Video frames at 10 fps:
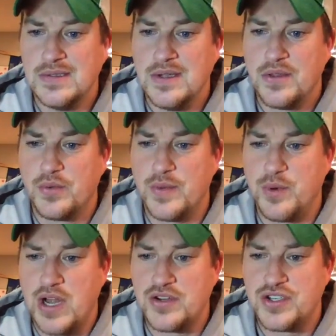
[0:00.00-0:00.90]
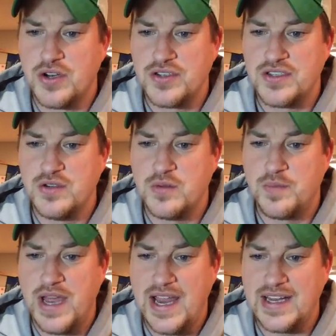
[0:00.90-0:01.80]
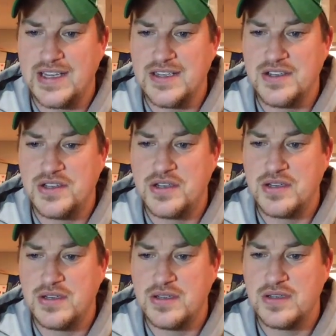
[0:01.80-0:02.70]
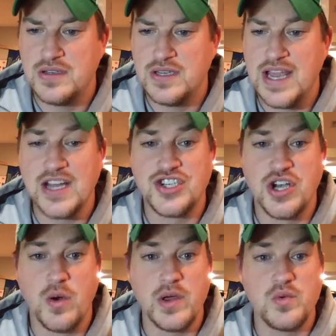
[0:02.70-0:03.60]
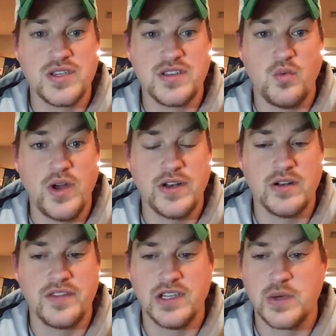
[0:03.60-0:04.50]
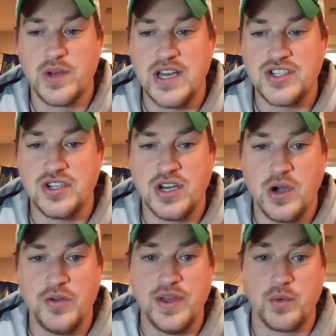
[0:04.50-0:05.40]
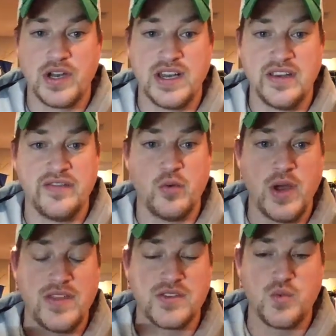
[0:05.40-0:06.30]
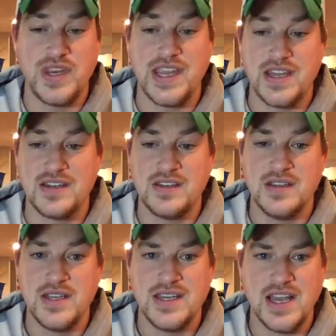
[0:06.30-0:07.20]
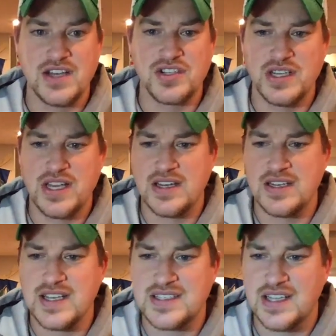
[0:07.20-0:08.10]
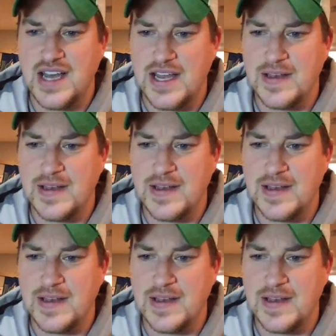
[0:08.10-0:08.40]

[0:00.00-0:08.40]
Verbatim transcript: Three brown shirts, new in package. Yeah, Joey was the winner of the liquidation code that we're going to give away this weekend. He actually got a nice lot.